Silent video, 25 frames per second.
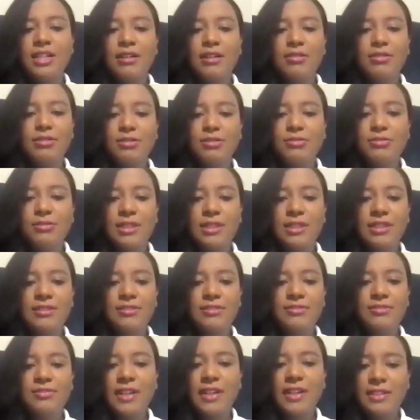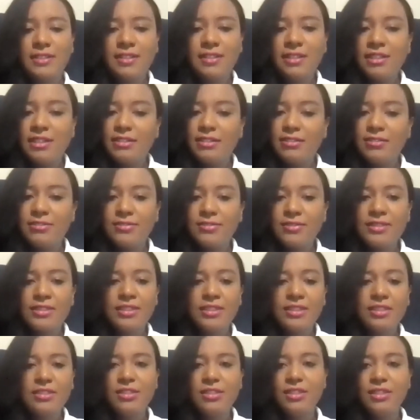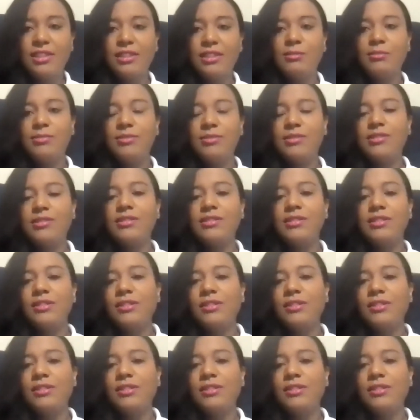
how to work effectively in teams